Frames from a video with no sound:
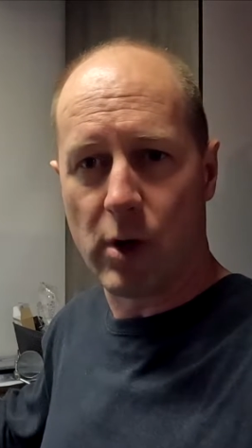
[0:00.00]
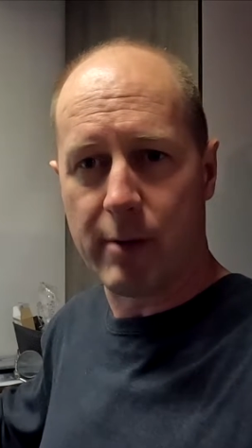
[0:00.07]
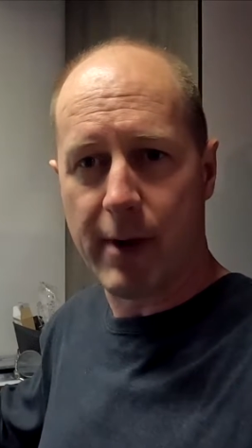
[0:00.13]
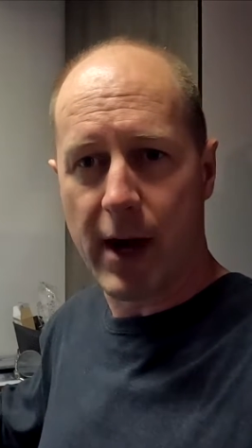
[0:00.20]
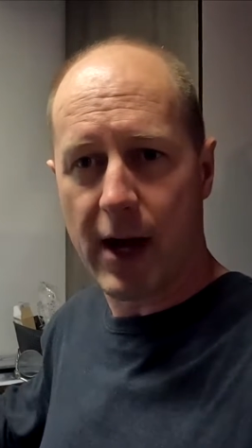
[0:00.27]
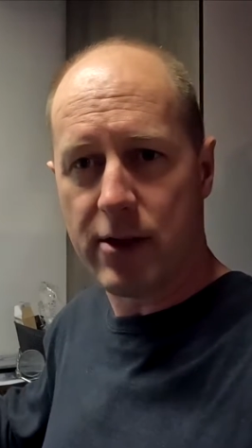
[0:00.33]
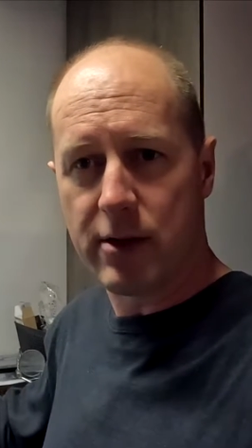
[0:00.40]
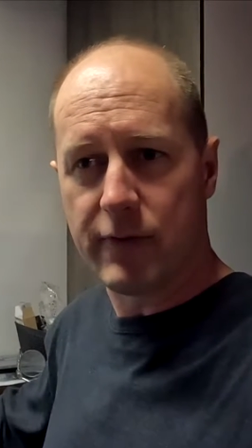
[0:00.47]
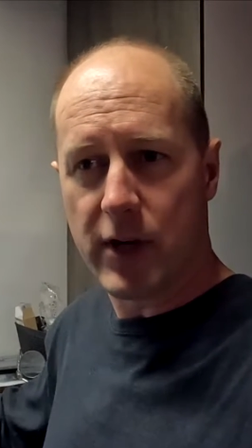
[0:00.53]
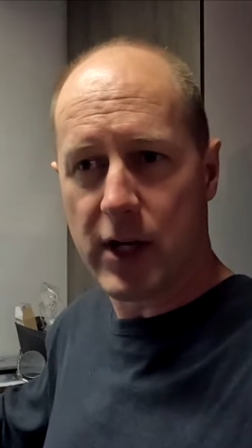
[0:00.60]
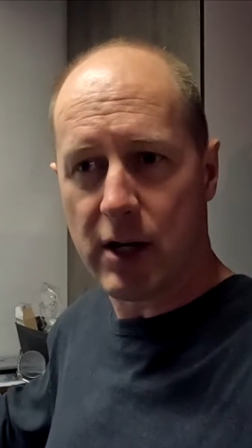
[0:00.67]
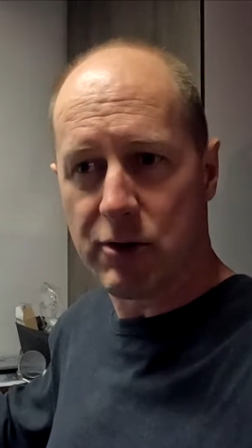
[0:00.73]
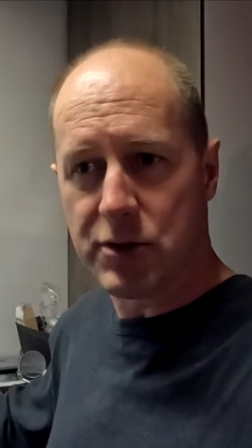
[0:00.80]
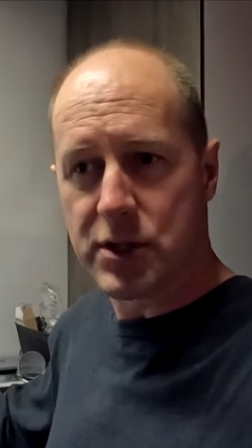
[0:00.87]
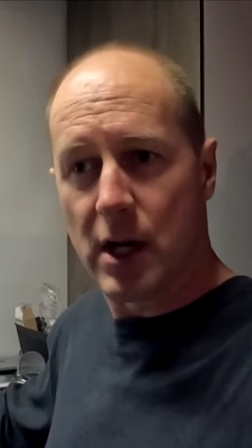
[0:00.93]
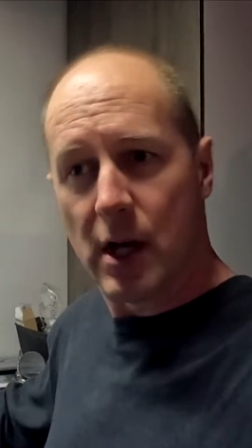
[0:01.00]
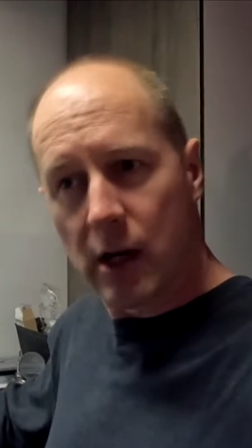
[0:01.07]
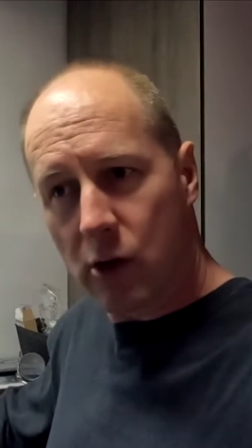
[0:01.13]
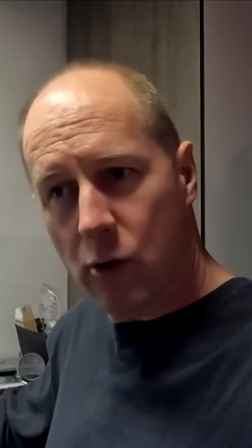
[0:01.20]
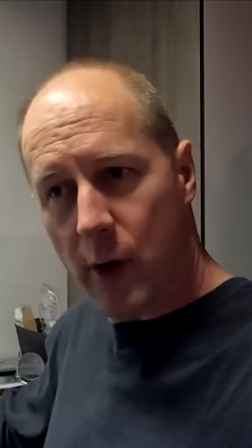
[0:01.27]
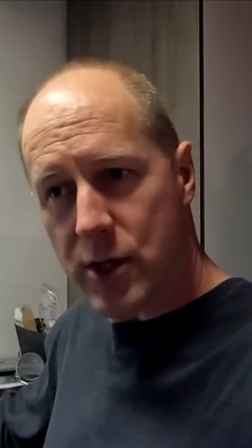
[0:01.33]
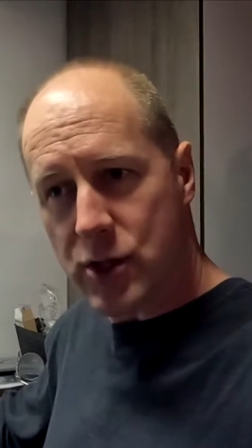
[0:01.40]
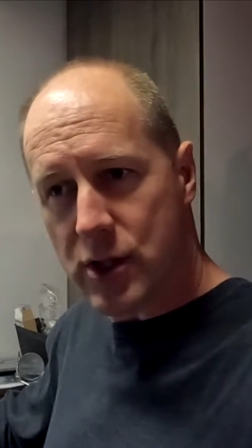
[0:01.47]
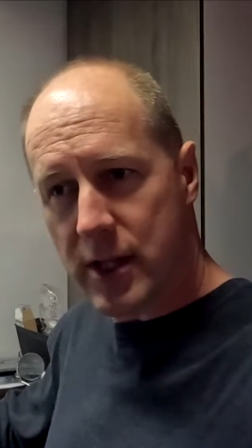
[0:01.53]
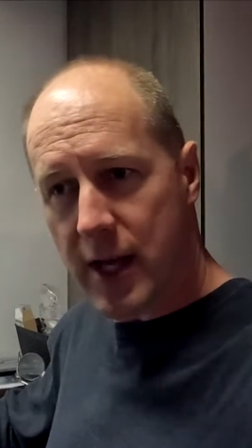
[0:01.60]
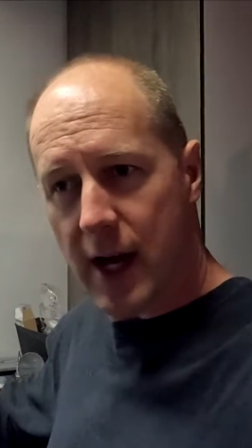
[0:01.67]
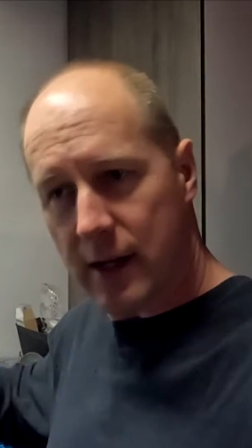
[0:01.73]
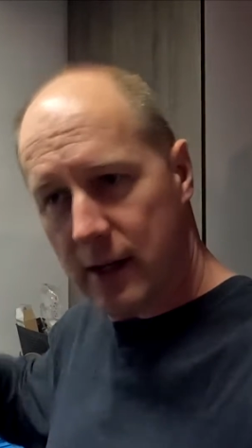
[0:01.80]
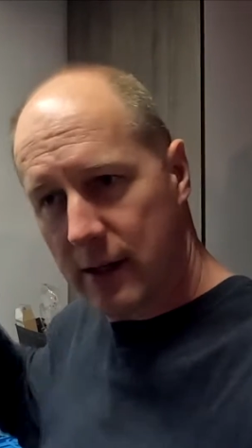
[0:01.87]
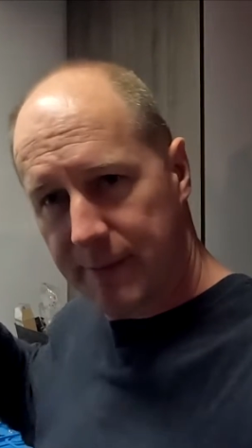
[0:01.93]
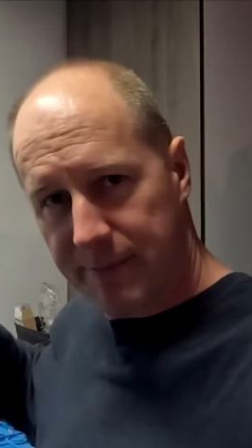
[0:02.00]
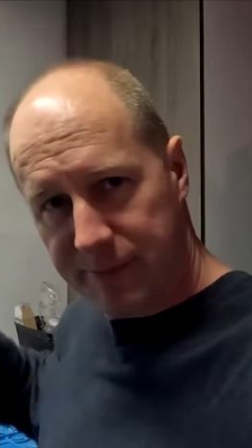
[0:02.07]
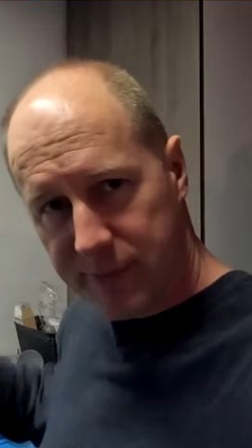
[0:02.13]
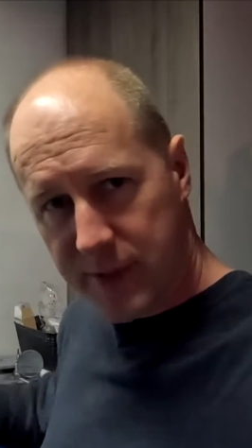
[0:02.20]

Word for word: one of my other videos question that.